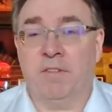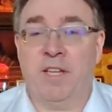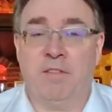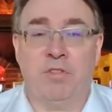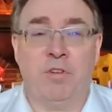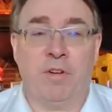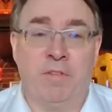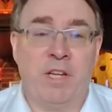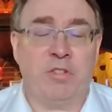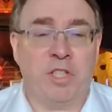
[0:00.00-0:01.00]

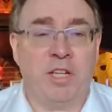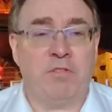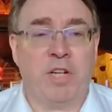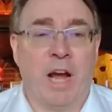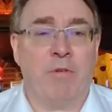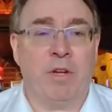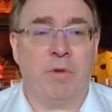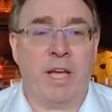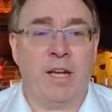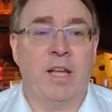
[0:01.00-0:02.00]
If he or she gives you an hourly
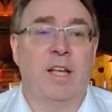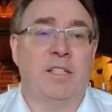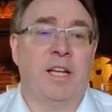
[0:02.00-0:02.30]
rate,